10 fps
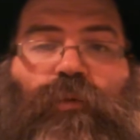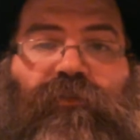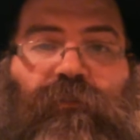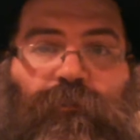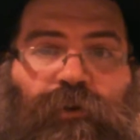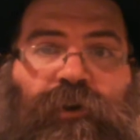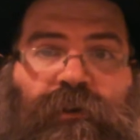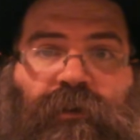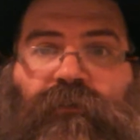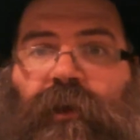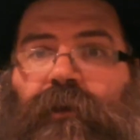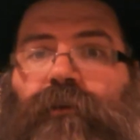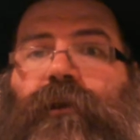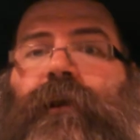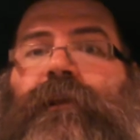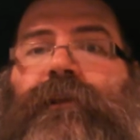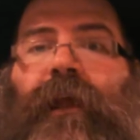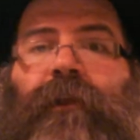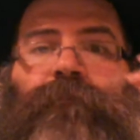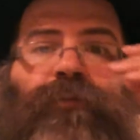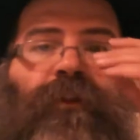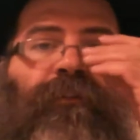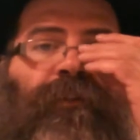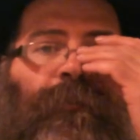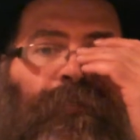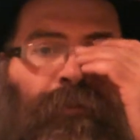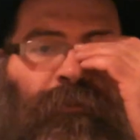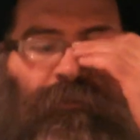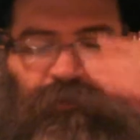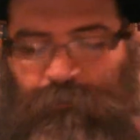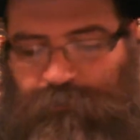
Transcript: with a burning desire, that brings in a person the